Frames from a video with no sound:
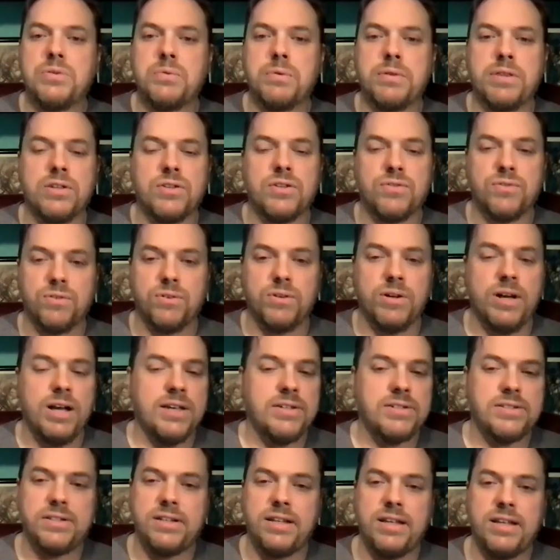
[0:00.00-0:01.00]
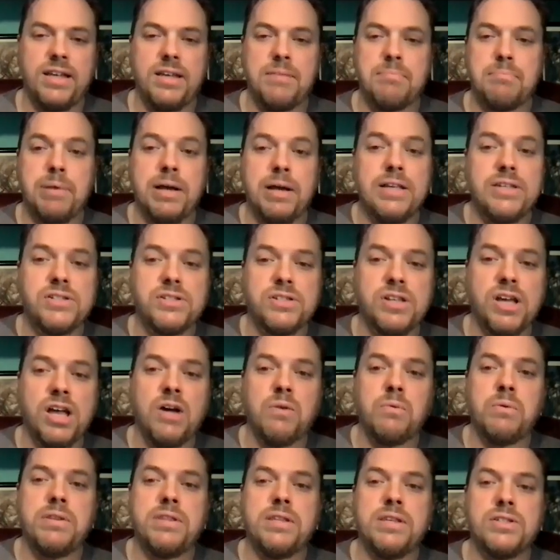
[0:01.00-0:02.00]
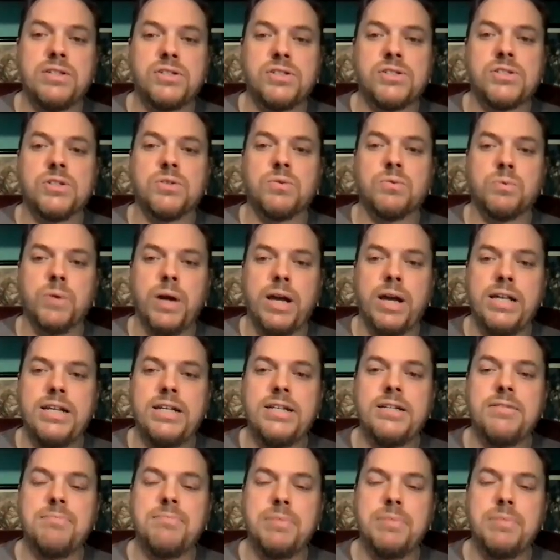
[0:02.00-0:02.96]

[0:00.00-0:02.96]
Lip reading: with his ferocity, Buzzsaw with his serrated